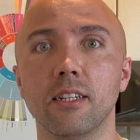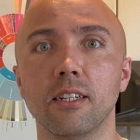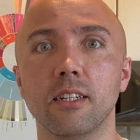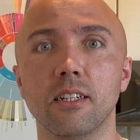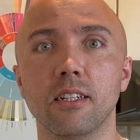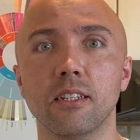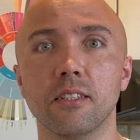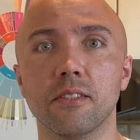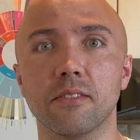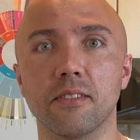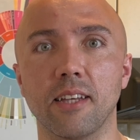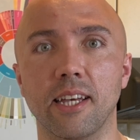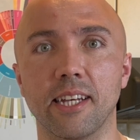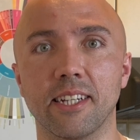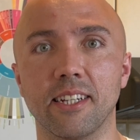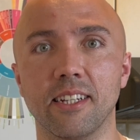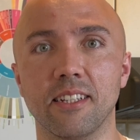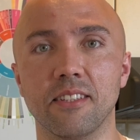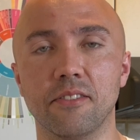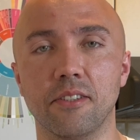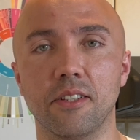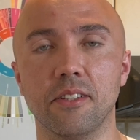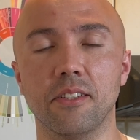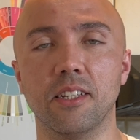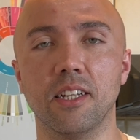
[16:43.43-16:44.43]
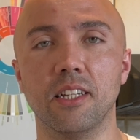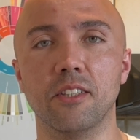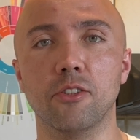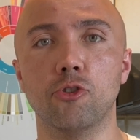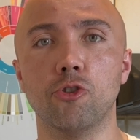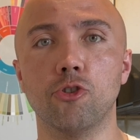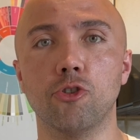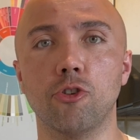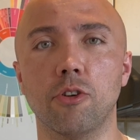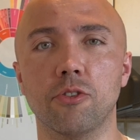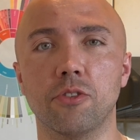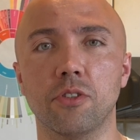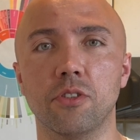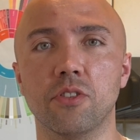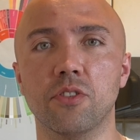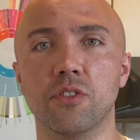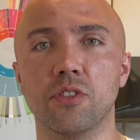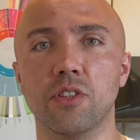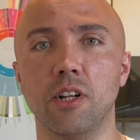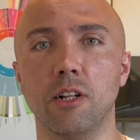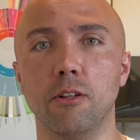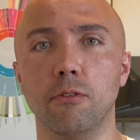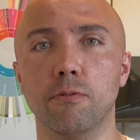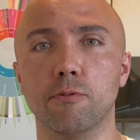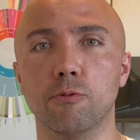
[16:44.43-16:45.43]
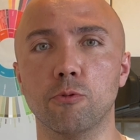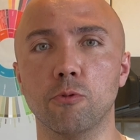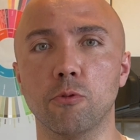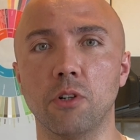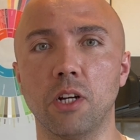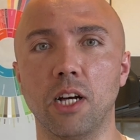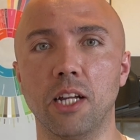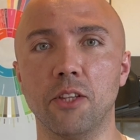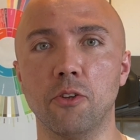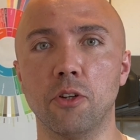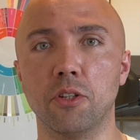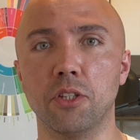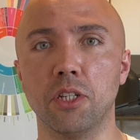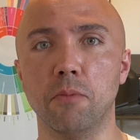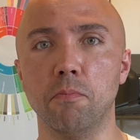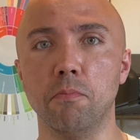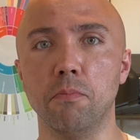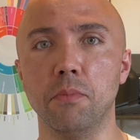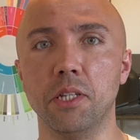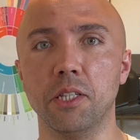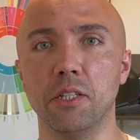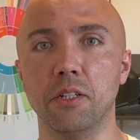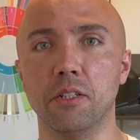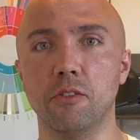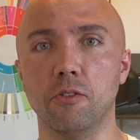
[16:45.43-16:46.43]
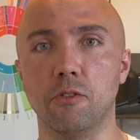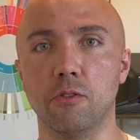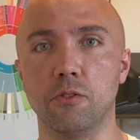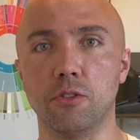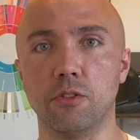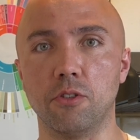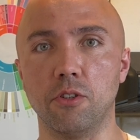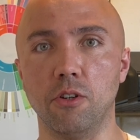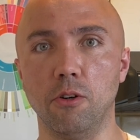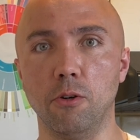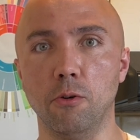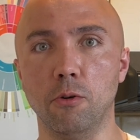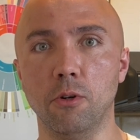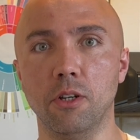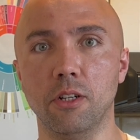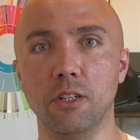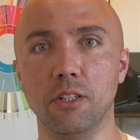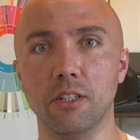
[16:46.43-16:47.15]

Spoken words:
seconds and then shot itself took another minute or so.